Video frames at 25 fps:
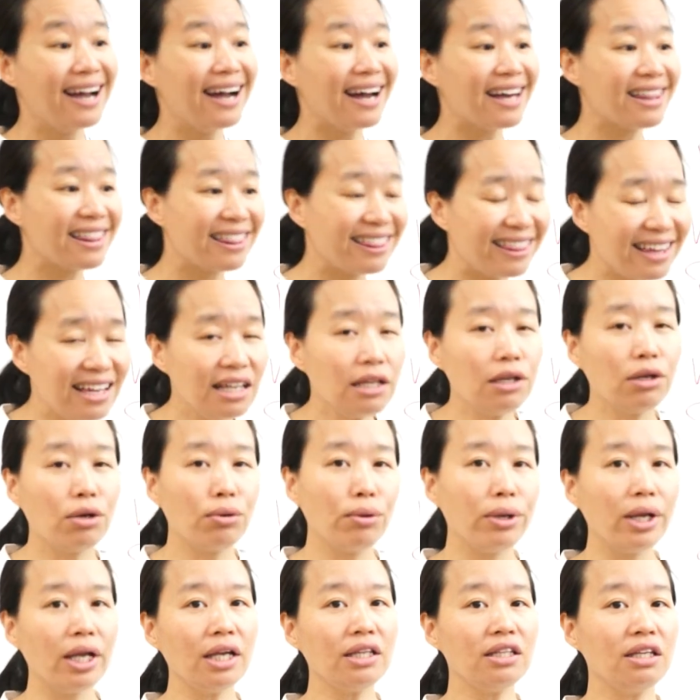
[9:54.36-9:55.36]
and think
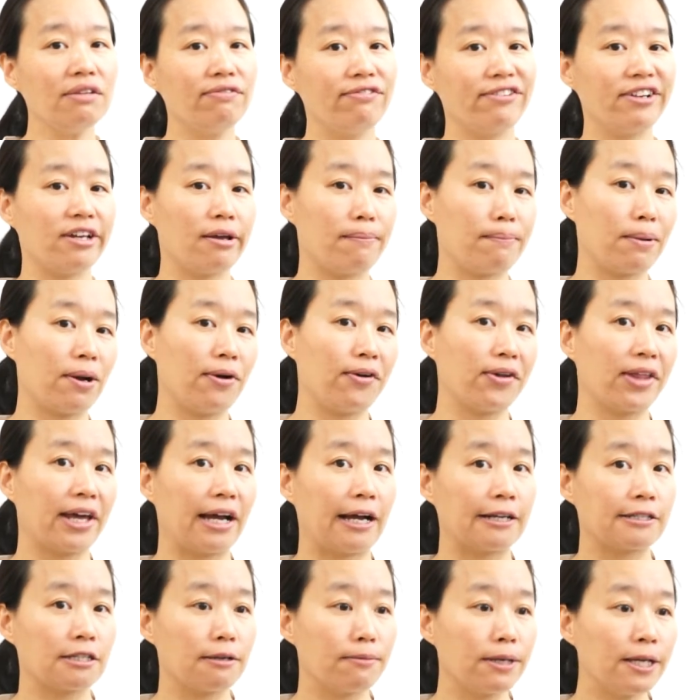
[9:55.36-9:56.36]
creatively about
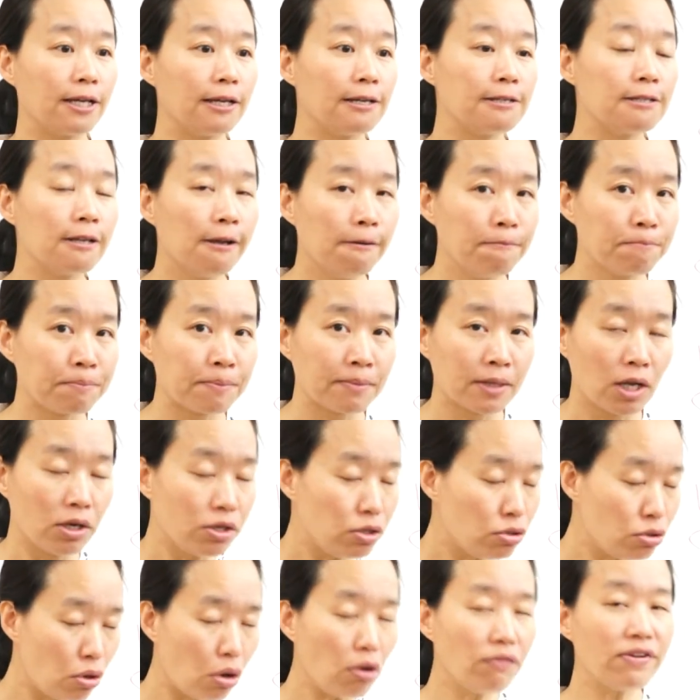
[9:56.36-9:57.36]
that, because
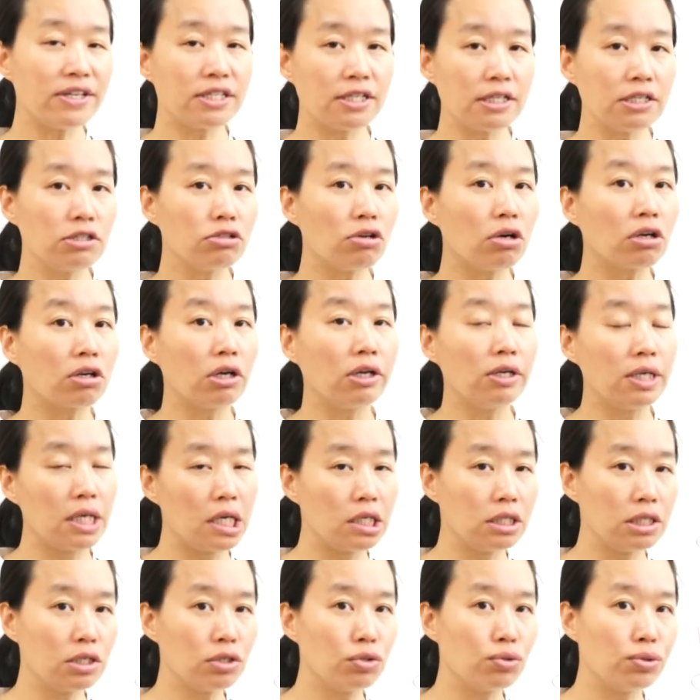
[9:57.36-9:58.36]
you obviously not
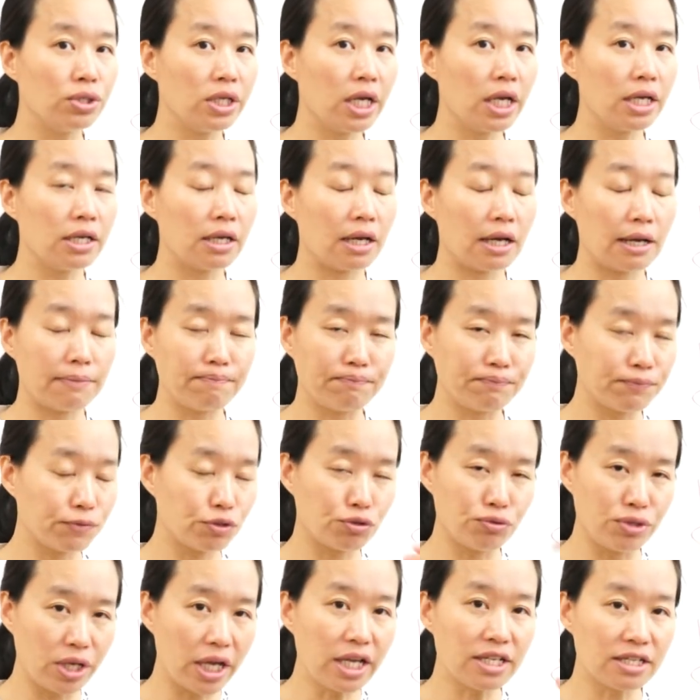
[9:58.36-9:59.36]

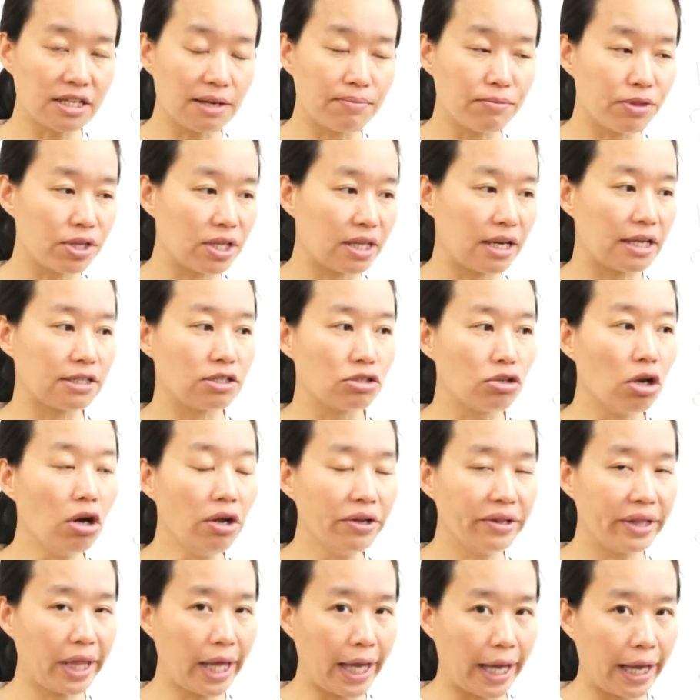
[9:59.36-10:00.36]
create something that's
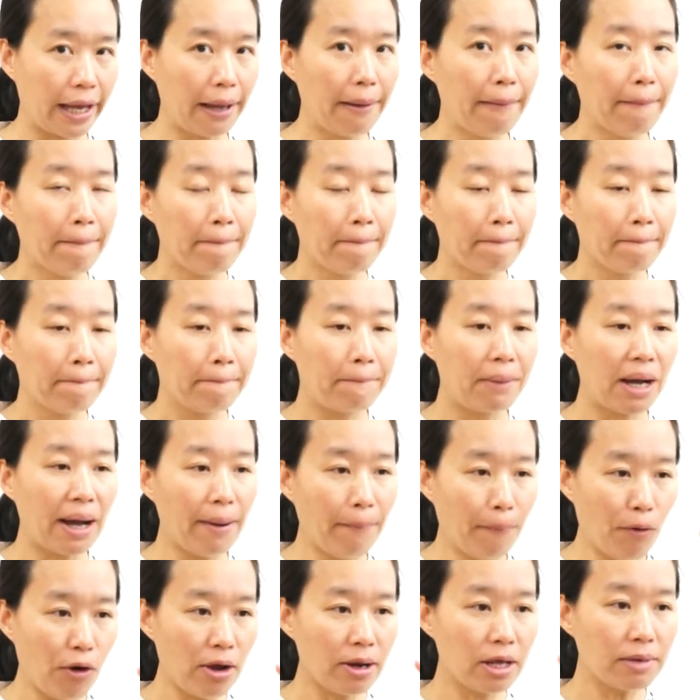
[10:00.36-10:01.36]
not there.
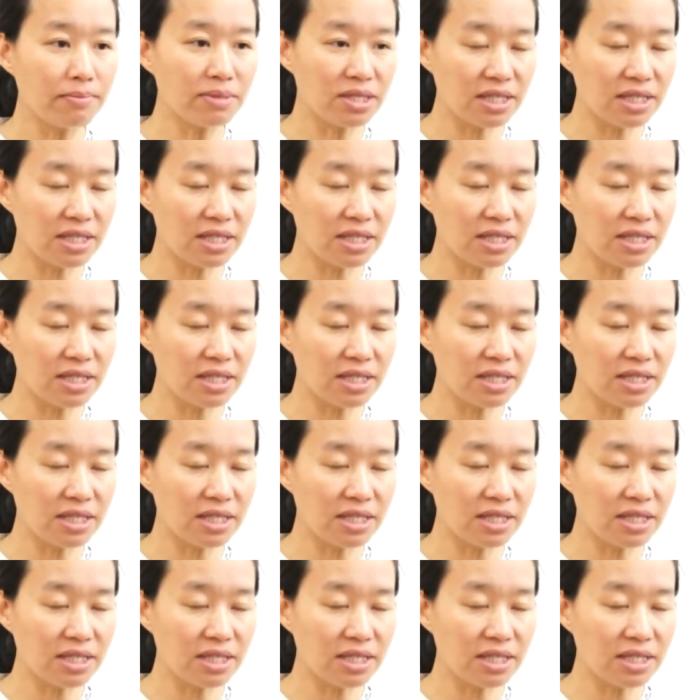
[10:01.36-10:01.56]
But what I'm